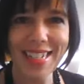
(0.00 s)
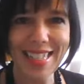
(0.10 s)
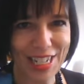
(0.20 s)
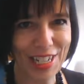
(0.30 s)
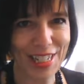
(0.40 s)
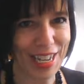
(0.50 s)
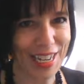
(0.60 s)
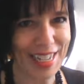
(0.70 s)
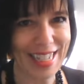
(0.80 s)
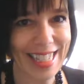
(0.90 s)
sessions
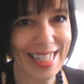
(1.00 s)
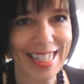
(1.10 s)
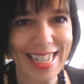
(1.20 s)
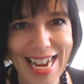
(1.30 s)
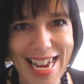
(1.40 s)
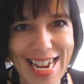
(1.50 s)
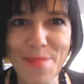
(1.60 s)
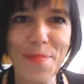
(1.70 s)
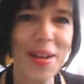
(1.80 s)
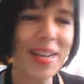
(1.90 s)
on Skype